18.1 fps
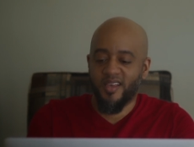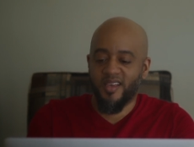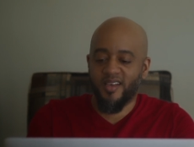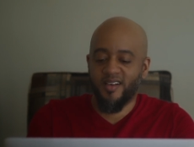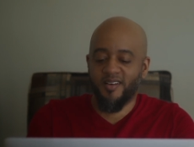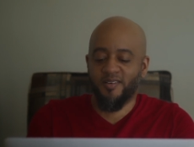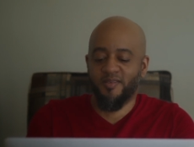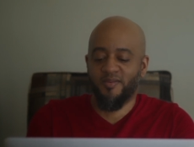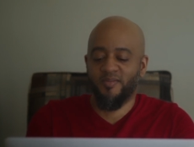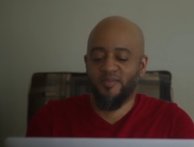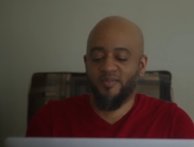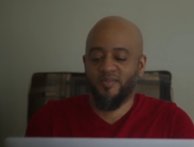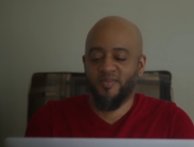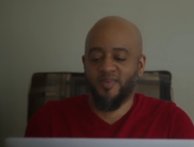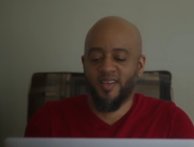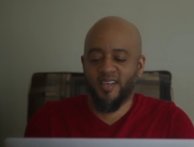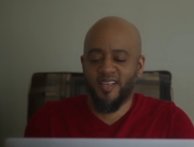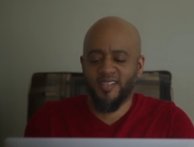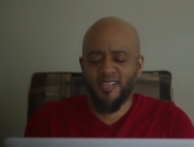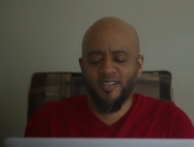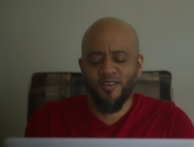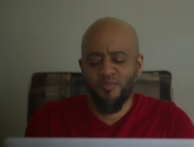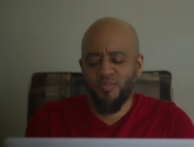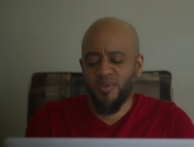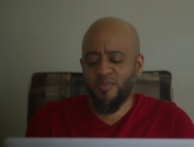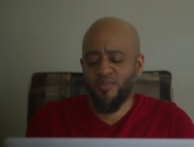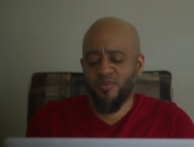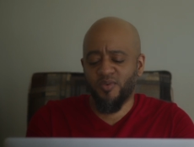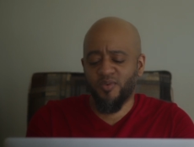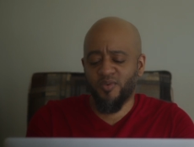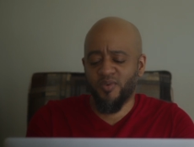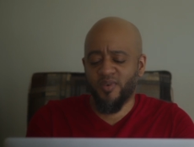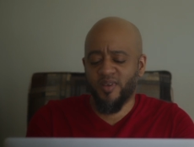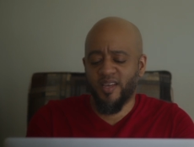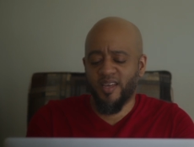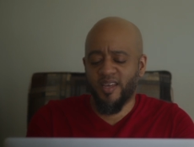because um, I know
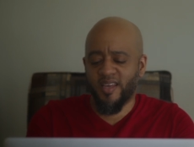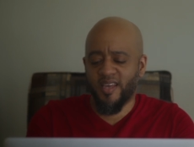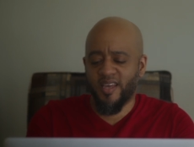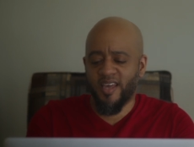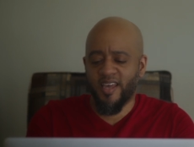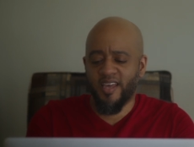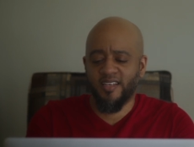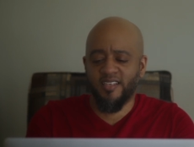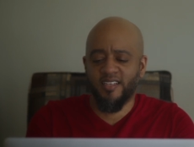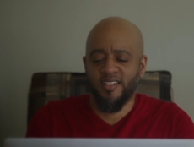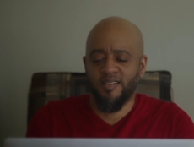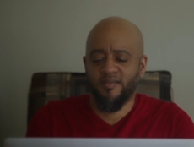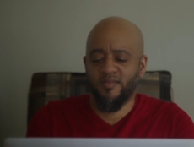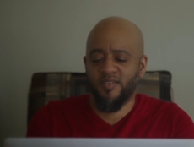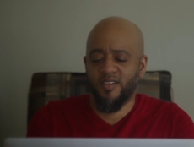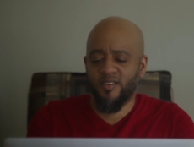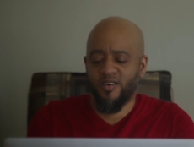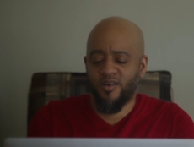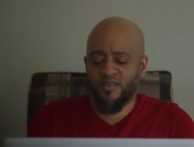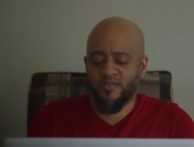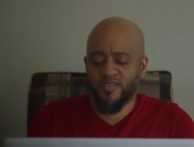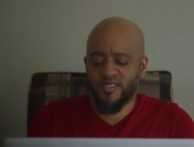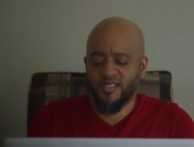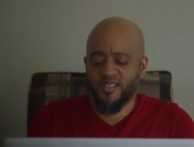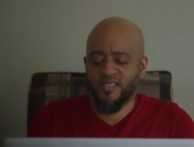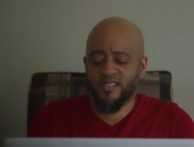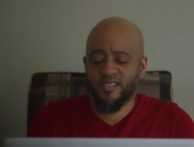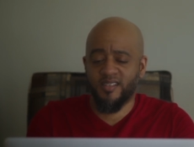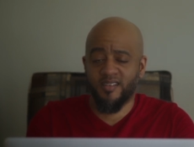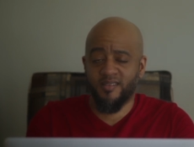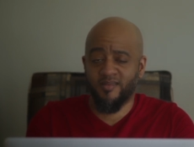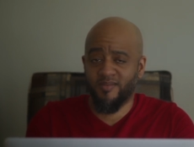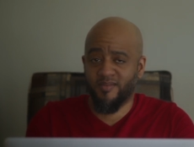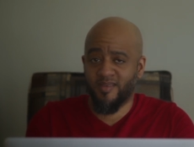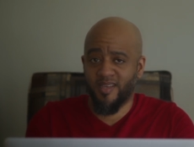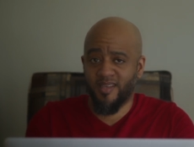people at DMV offices
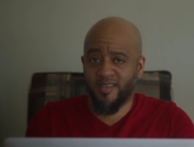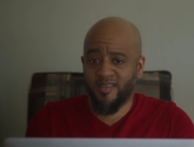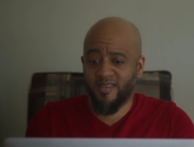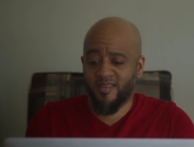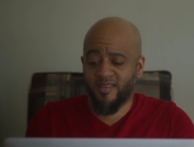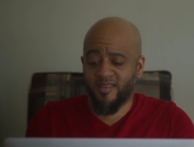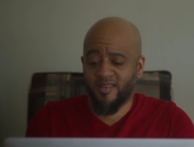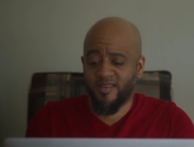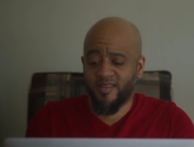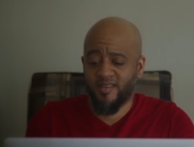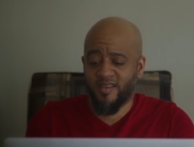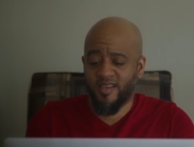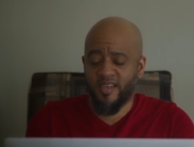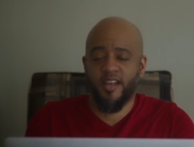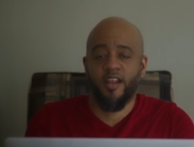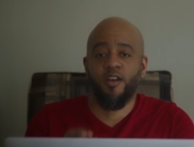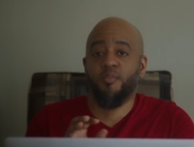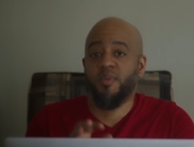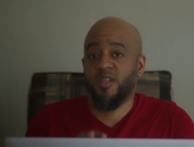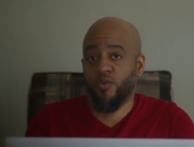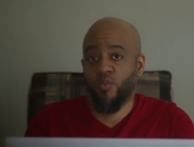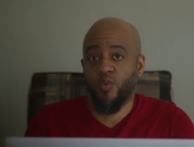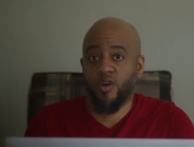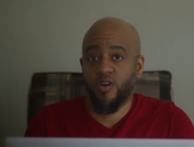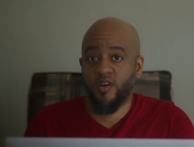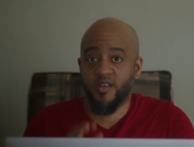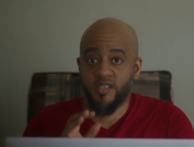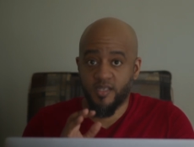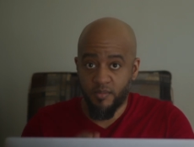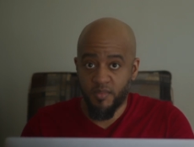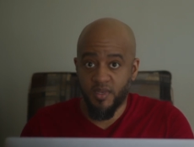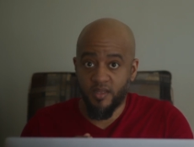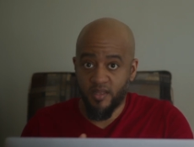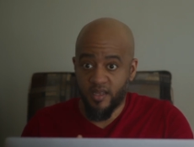can like, and I don't mean the workers. I mean